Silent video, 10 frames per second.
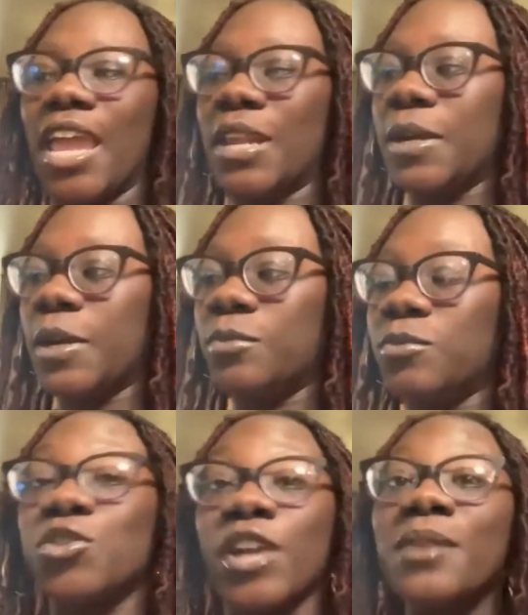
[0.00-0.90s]
And
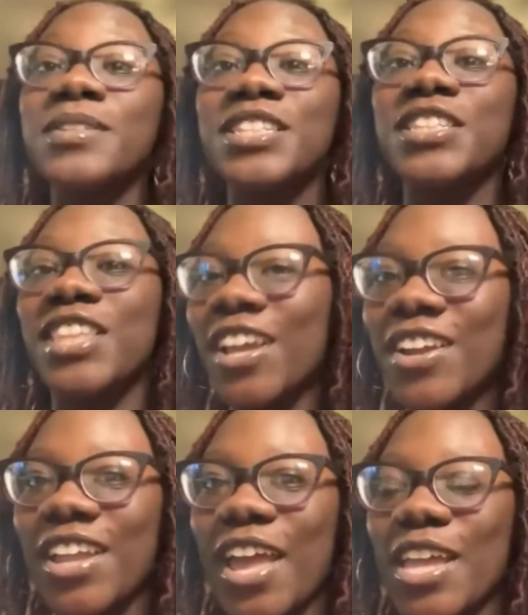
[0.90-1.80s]
Trey wasn't there
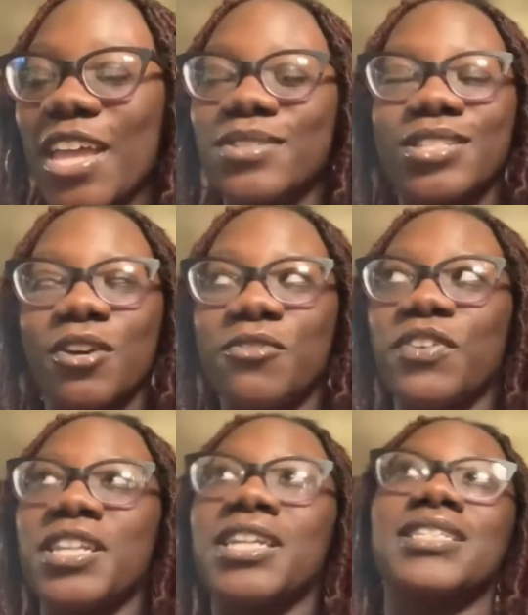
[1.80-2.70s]
yet. And it was so
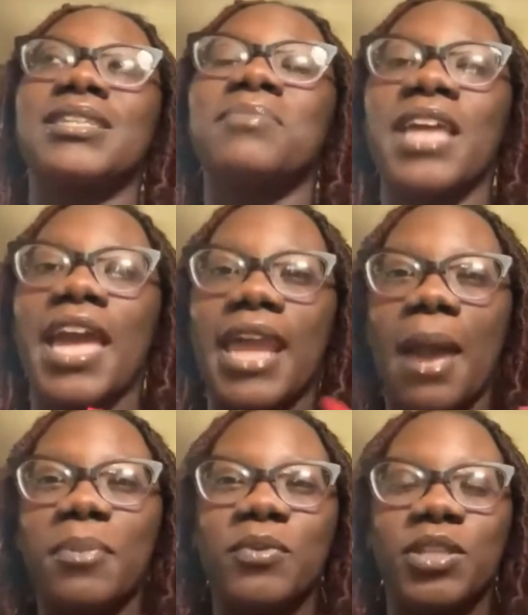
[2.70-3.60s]
funny because something had
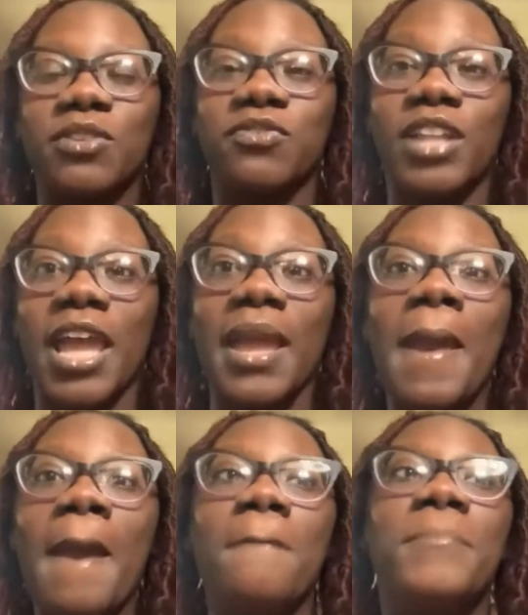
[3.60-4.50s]
happened with her flight.
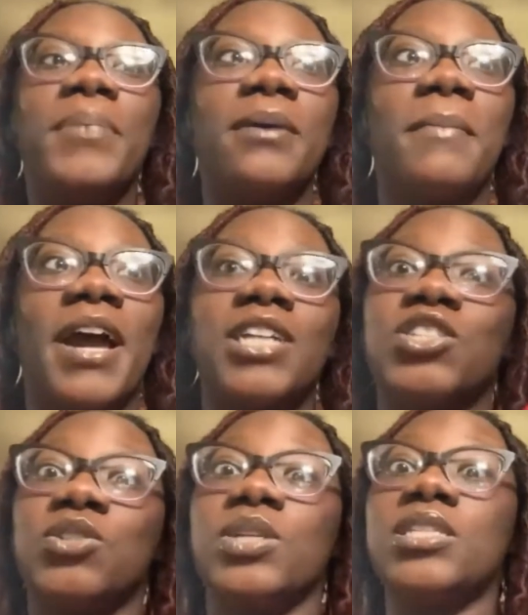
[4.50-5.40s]
But mind
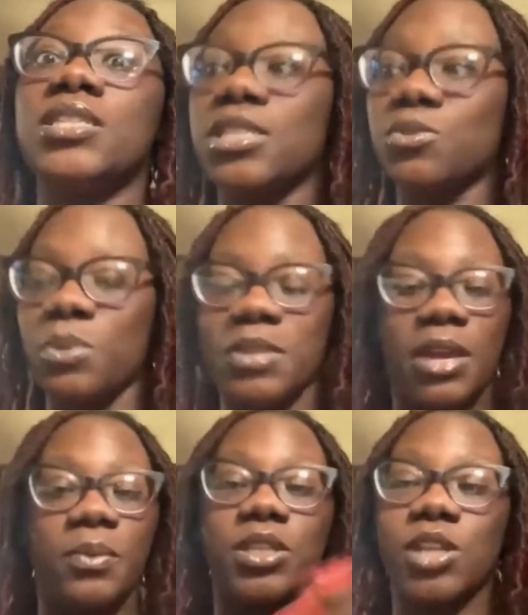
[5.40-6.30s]
you, it's these women
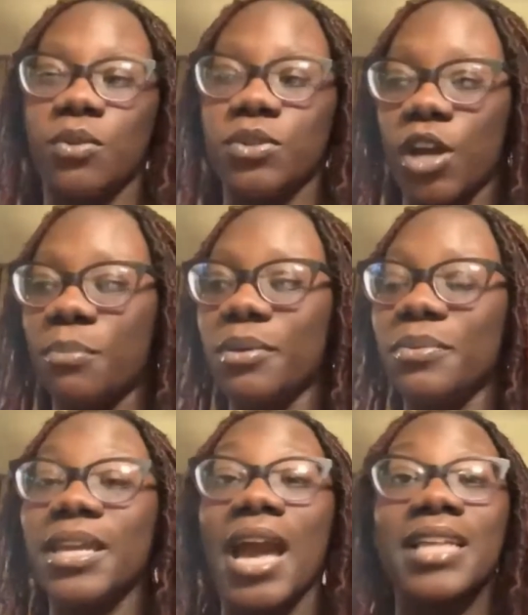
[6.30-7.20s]
that we don't know, but we
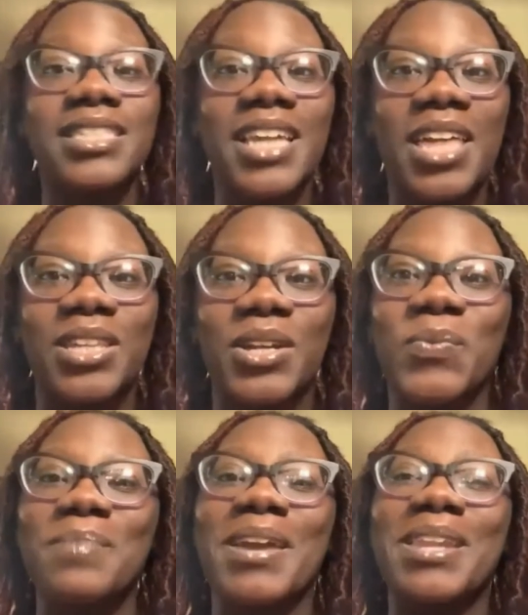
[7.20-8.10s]
got together.
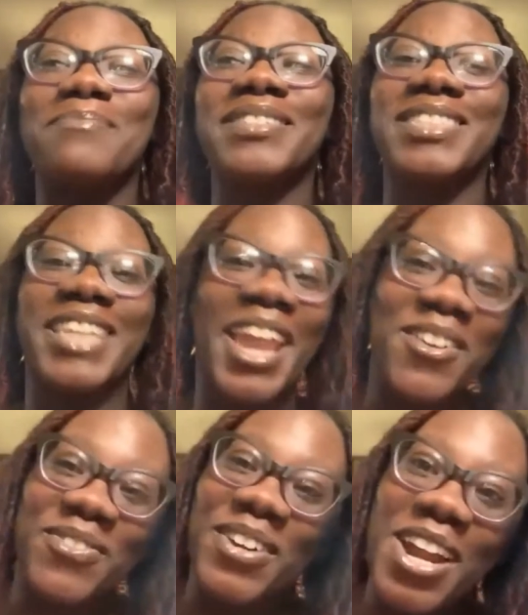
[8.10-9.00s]
We made up a
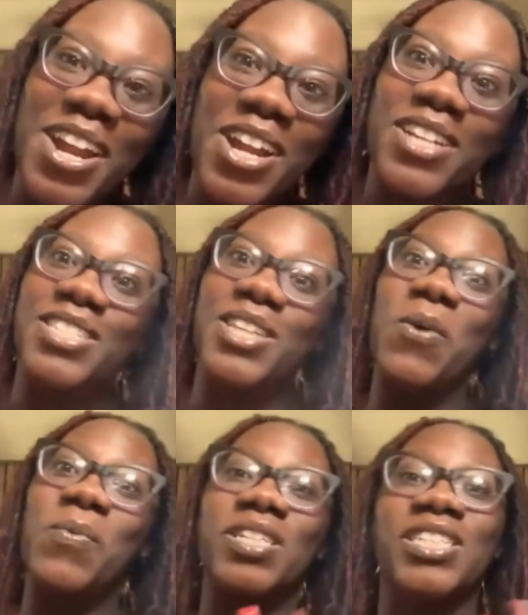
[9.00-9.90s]
chant for her. So
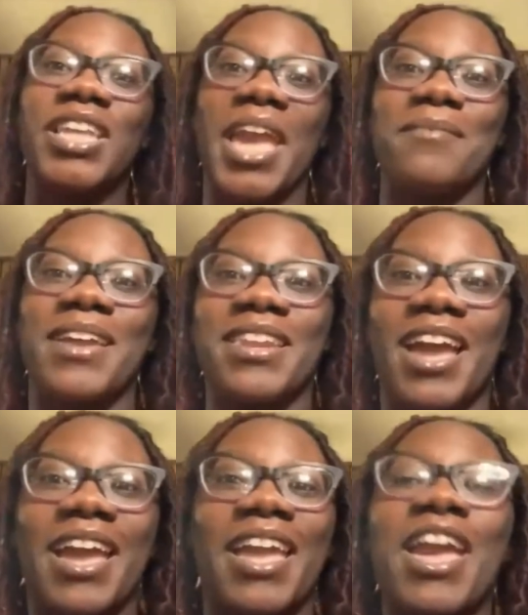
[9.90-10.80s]
when she came at
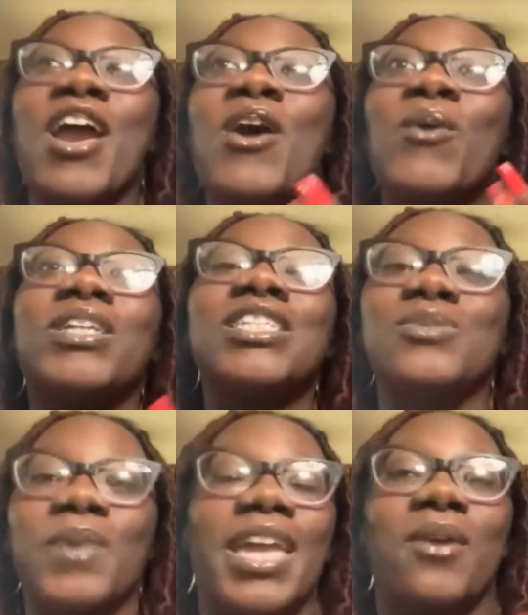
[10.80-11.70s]
night, we just
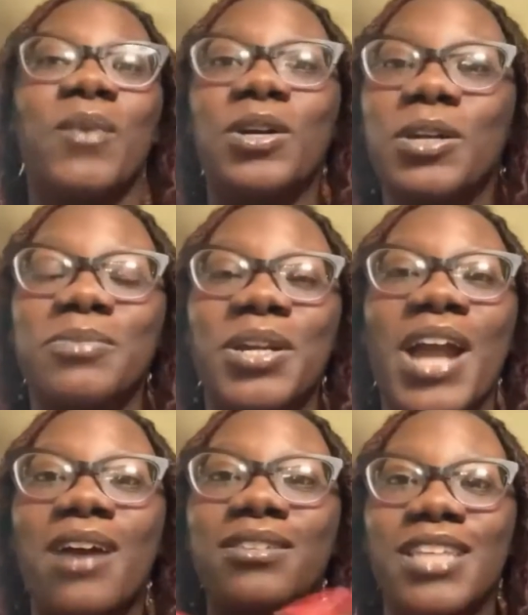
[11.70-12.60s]
went and welcomed her
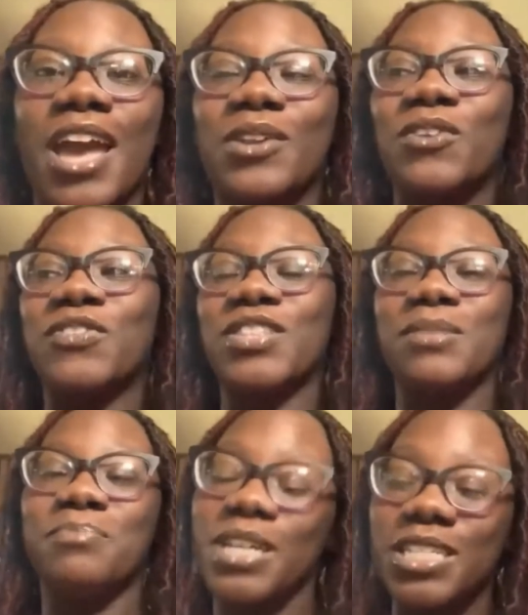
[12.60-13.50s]
outside off of the
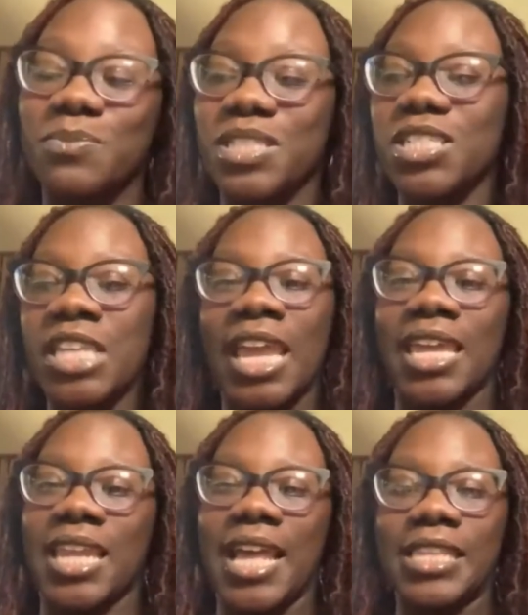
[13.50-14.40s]
bus with a chant.
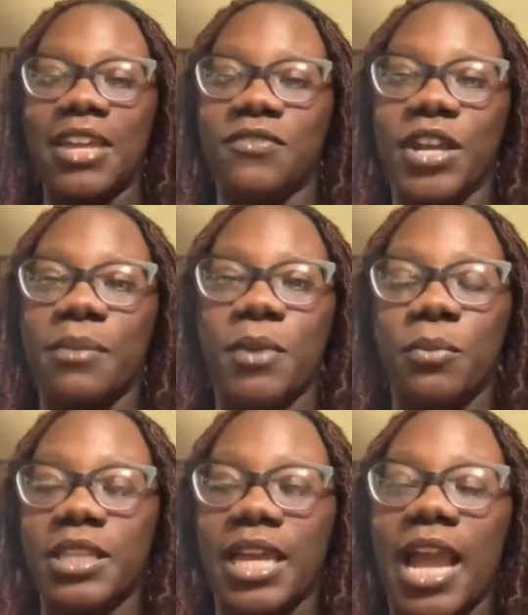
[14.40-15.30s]
And at that very
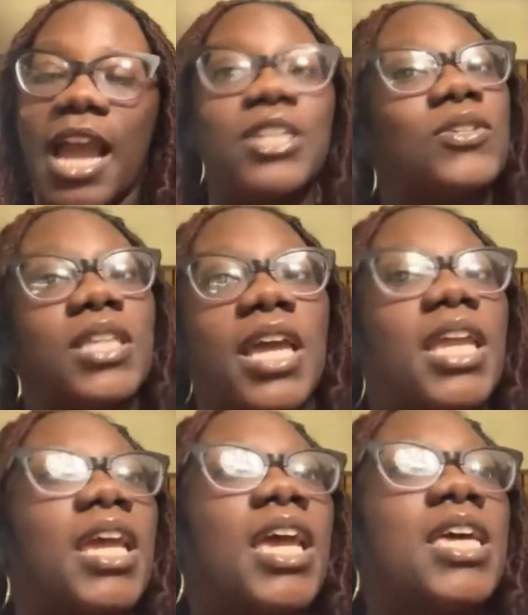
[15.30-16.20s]
moment, like, I knew that
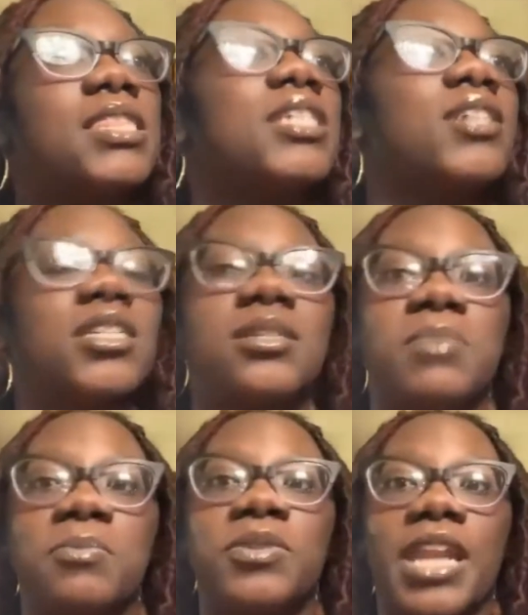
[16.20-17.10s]
these are some
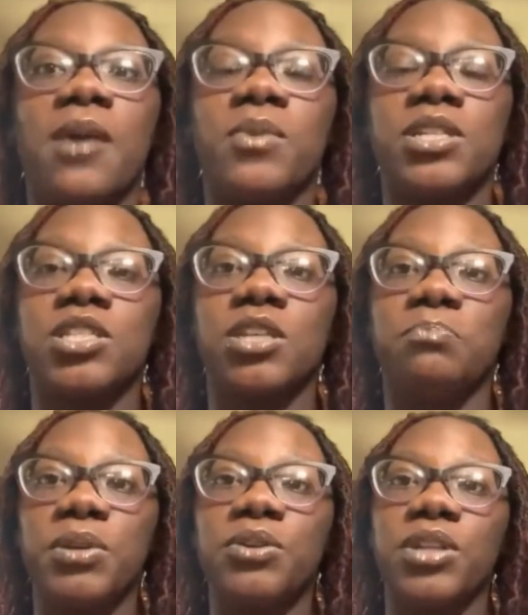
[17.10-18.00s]
people that I wanted to
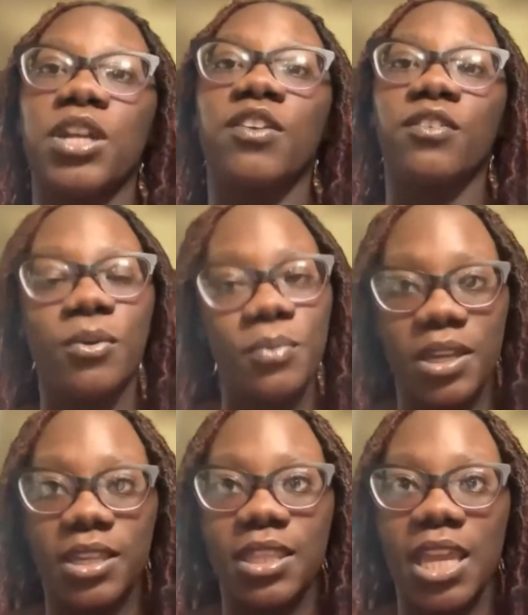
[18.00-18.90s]
build and grow
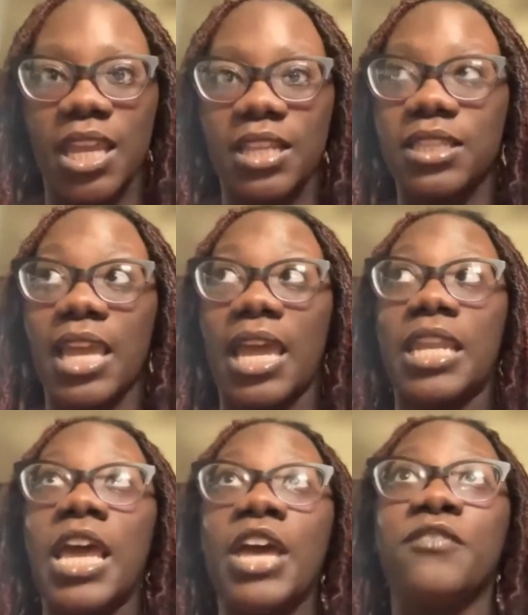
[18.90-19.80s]
with, and that
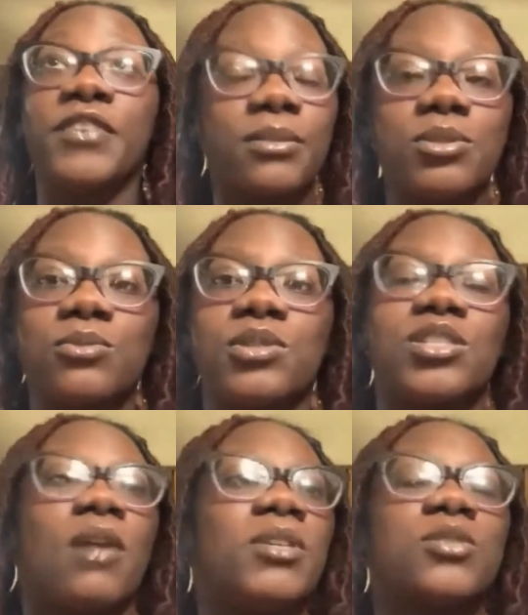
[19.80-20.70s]
Freedom School is
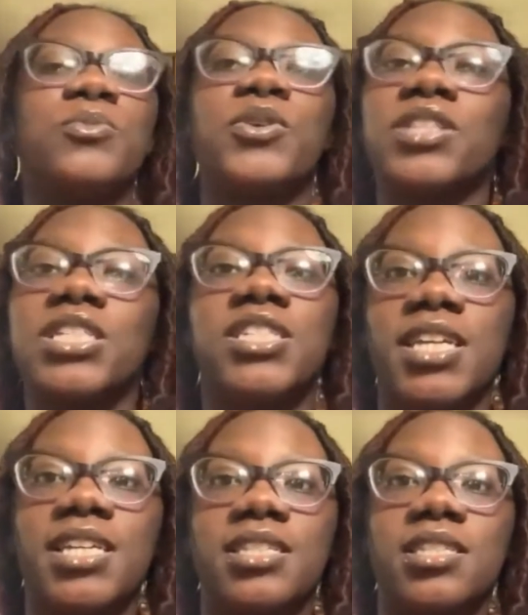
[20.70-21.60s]
so much more than
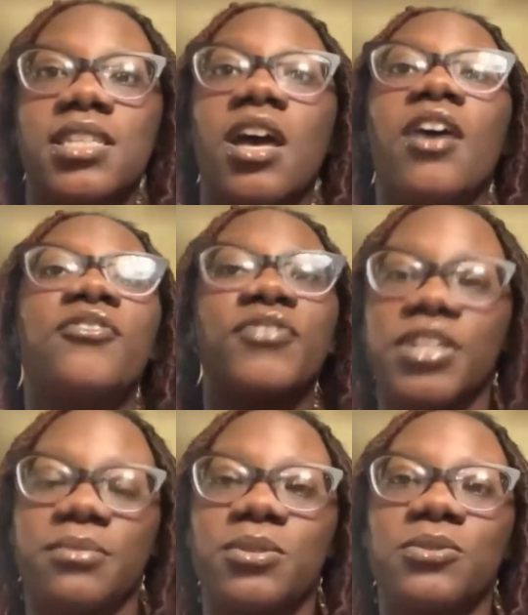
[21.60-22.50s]
just
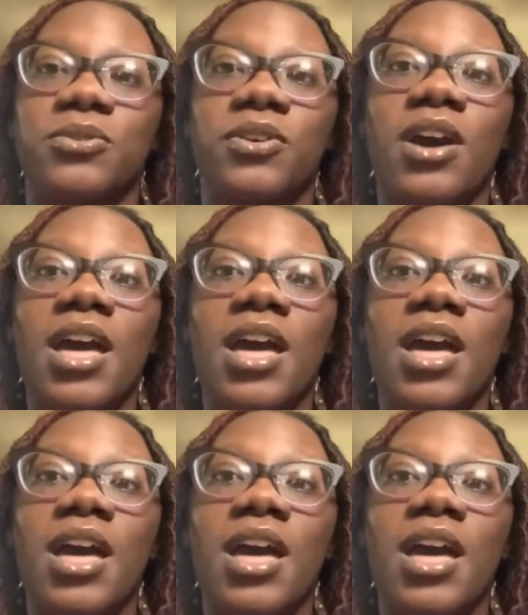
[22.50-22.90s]
Freedom School.